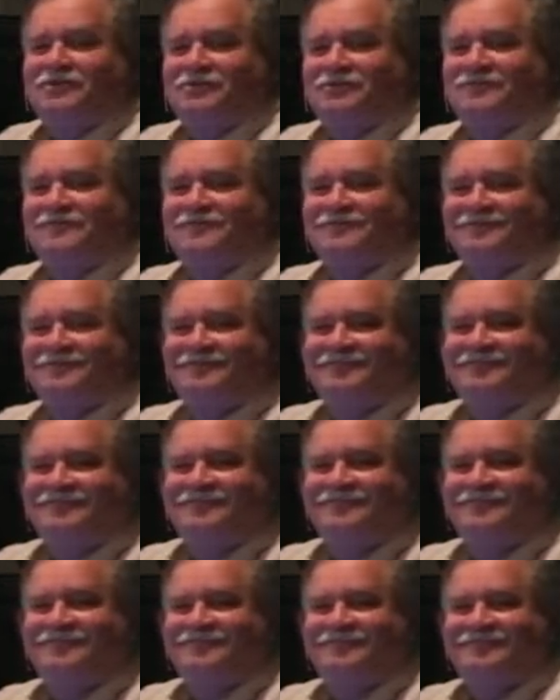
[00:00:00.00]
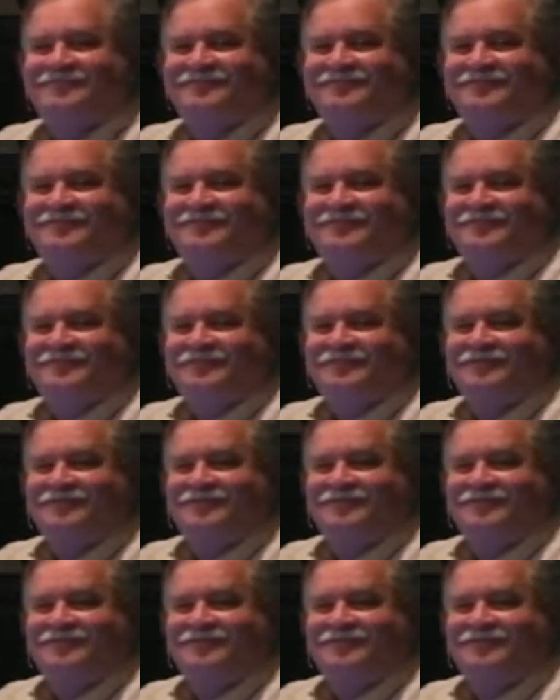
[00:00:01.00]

Nobody speaks.